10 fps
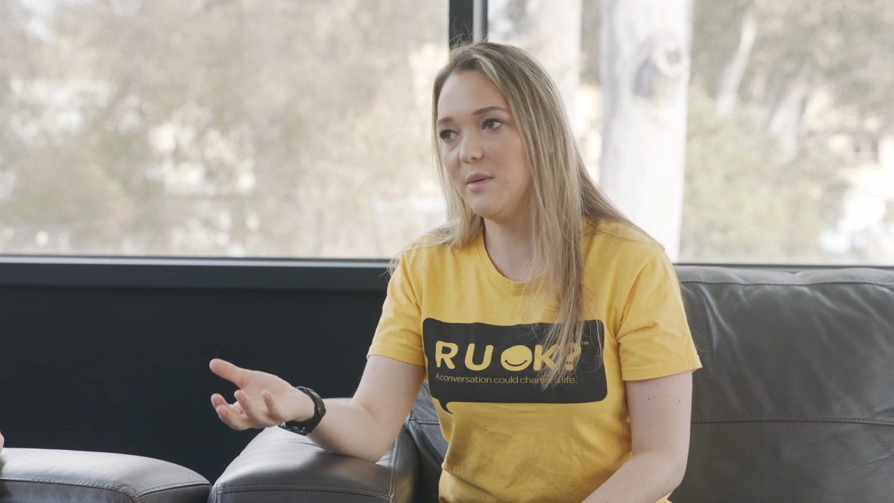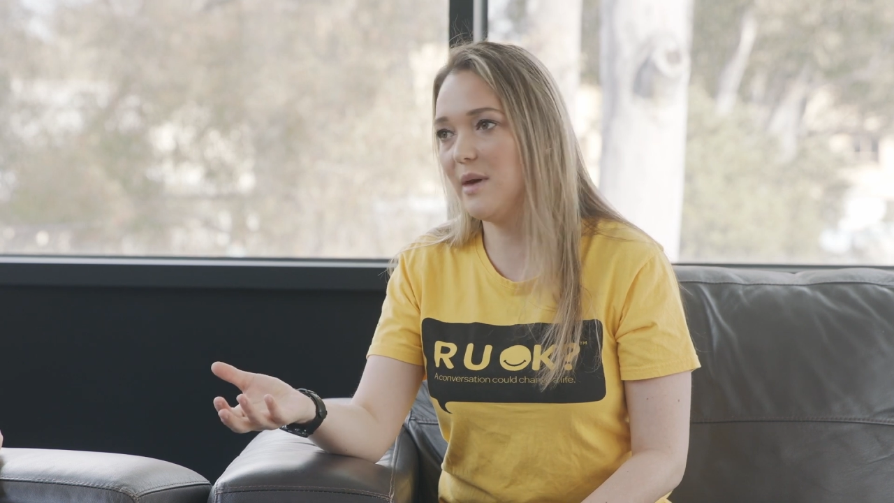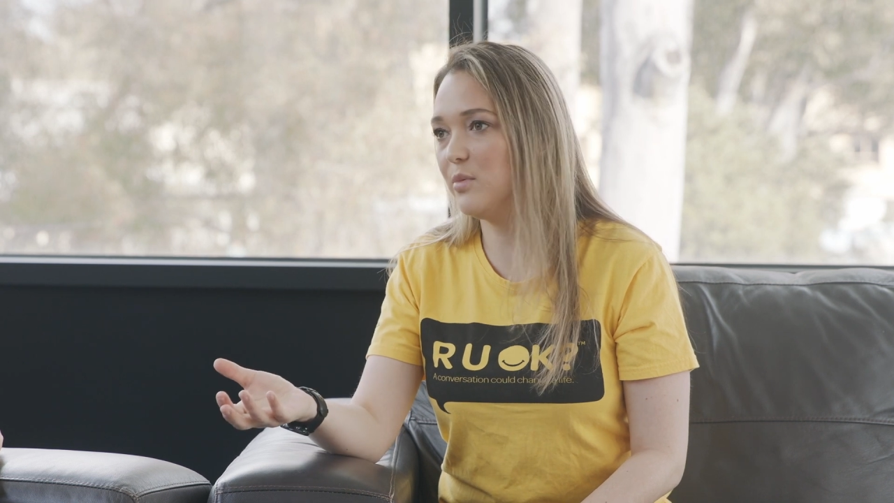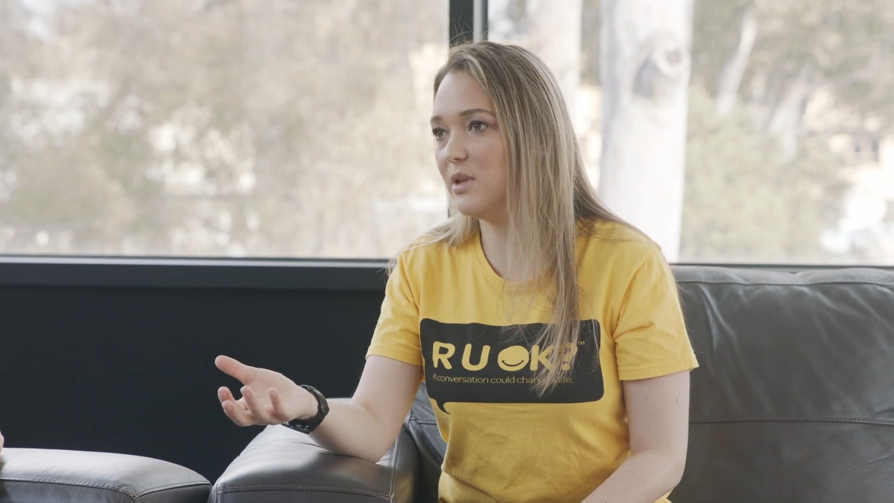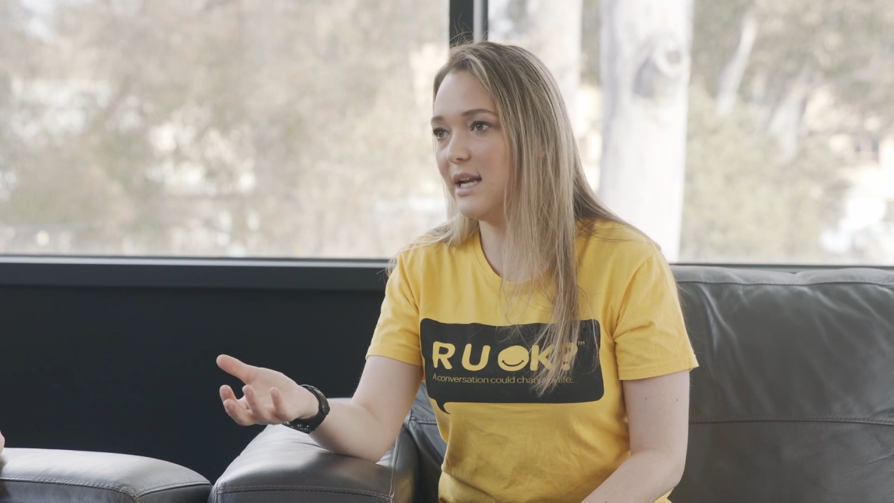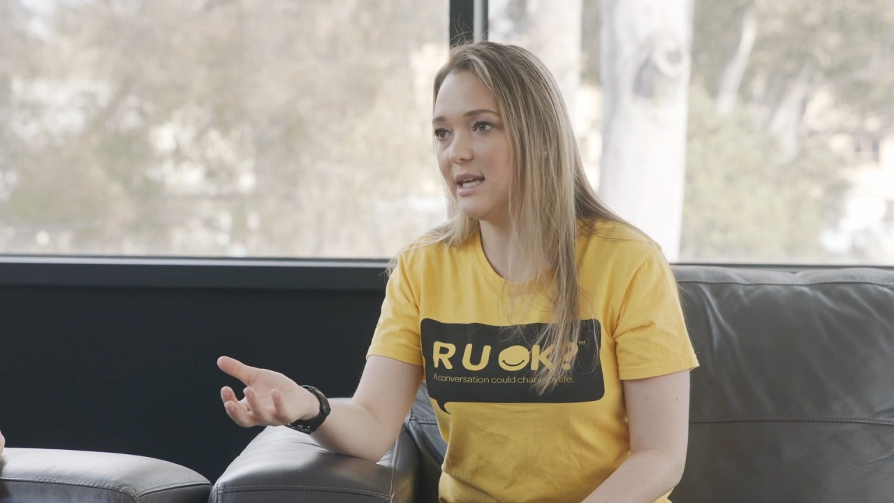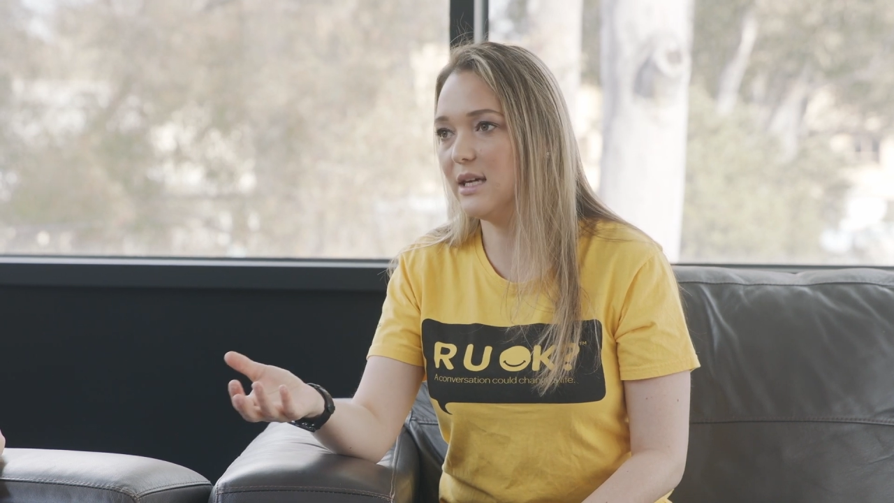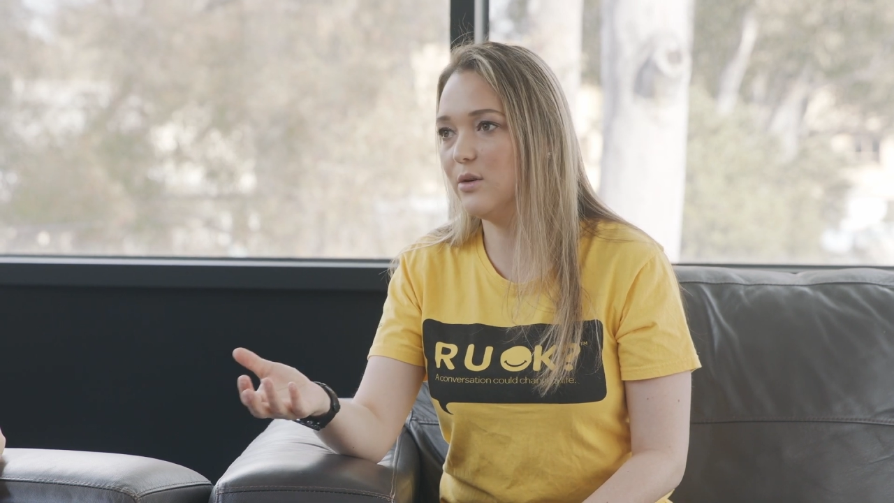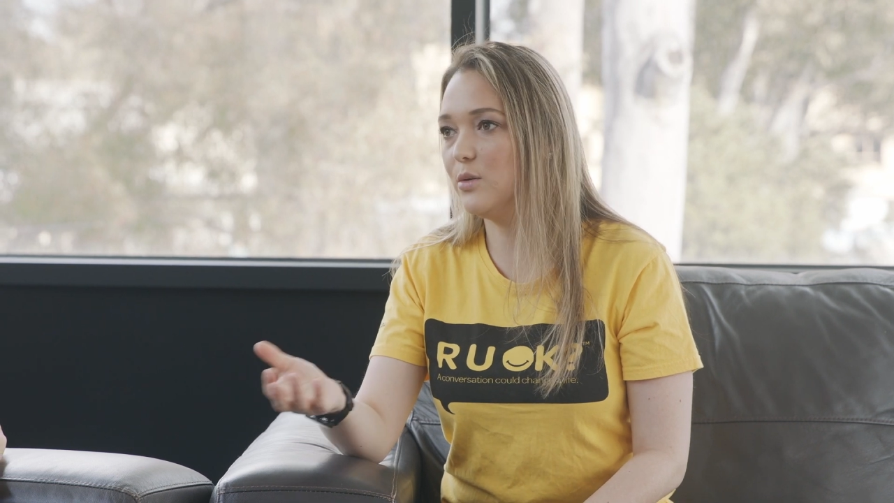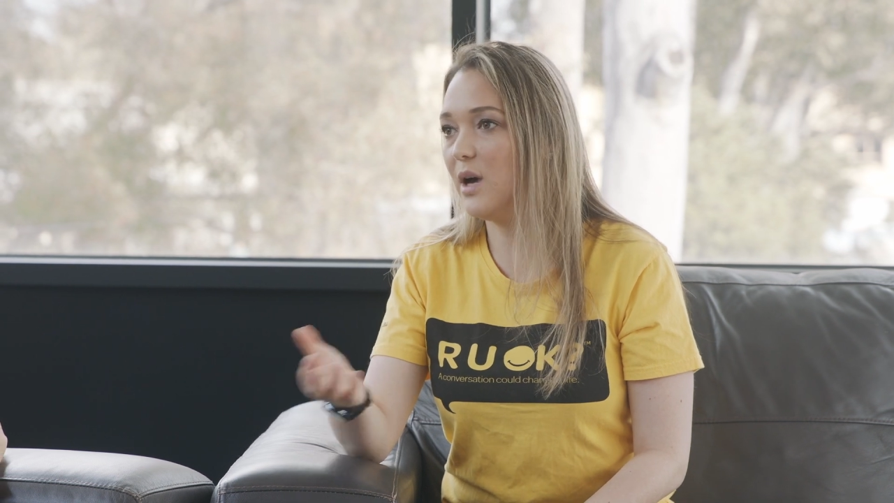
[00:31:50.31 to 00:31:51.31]
be people out
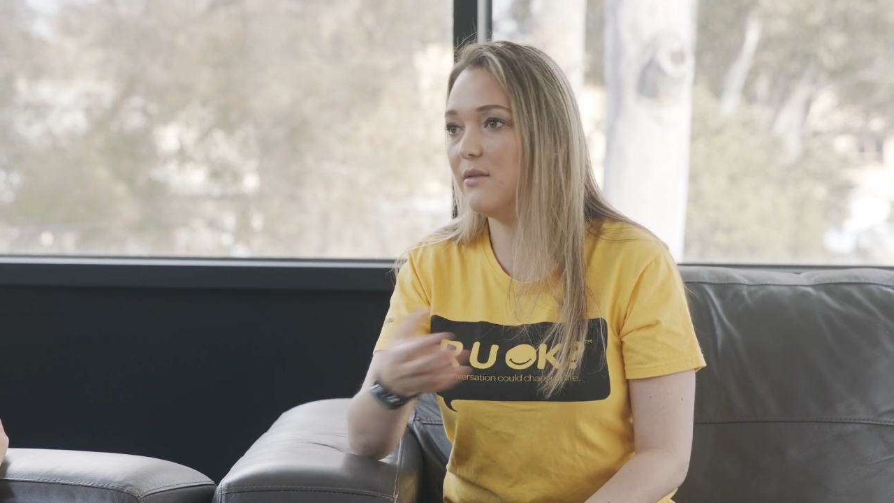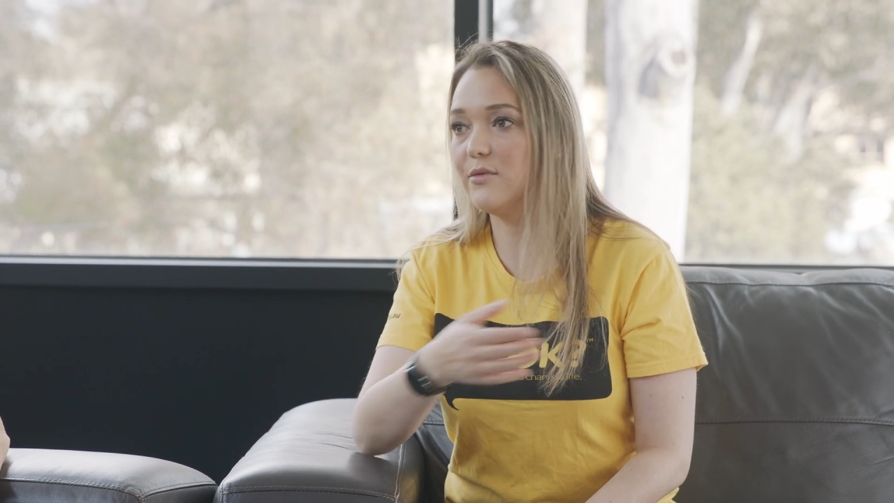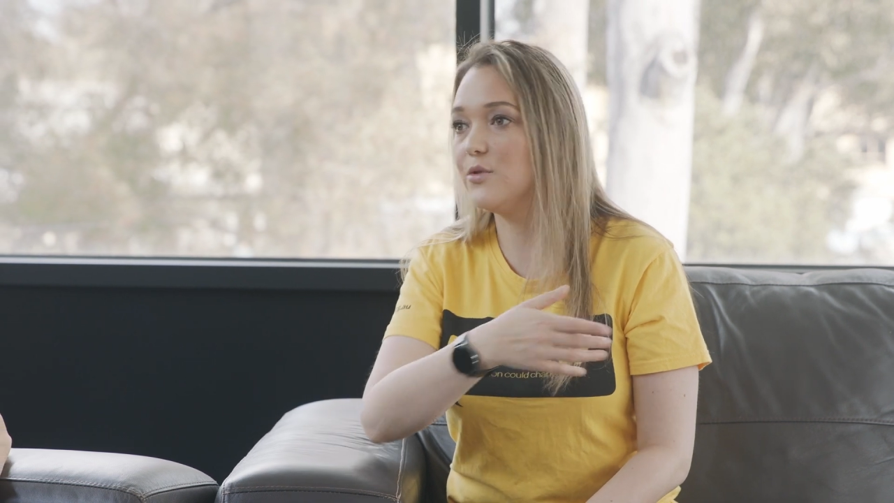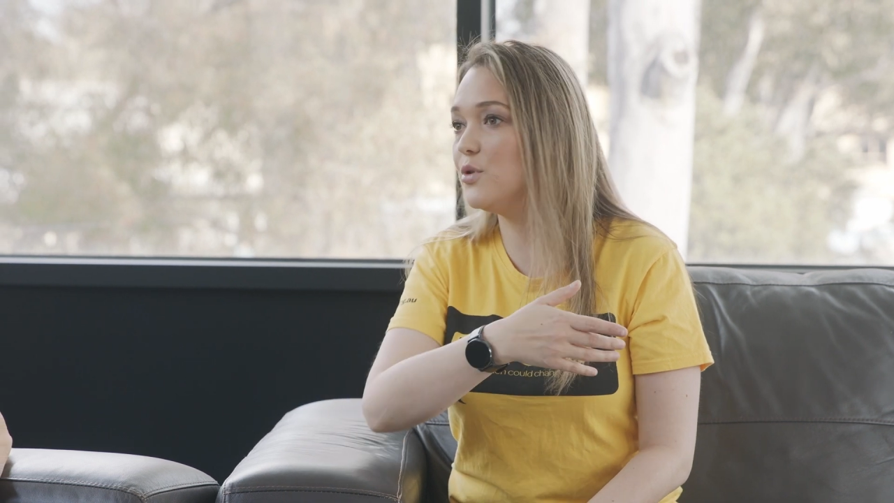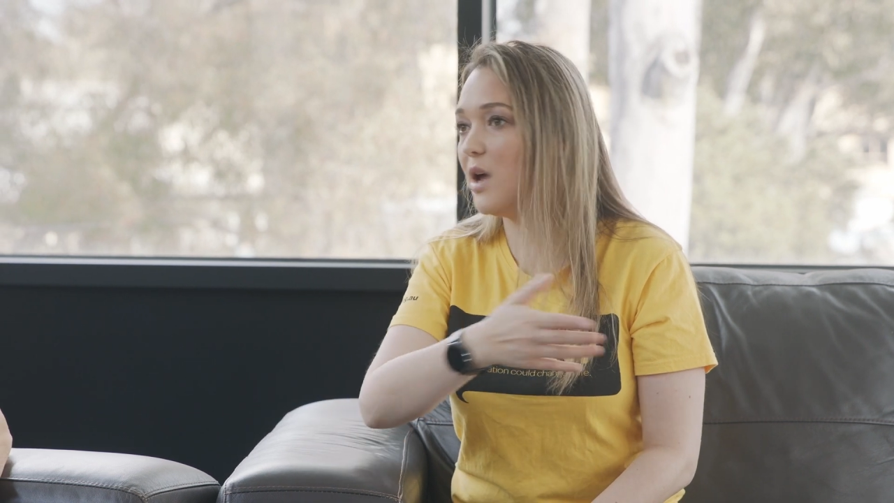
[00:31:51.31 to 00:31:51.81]
here who have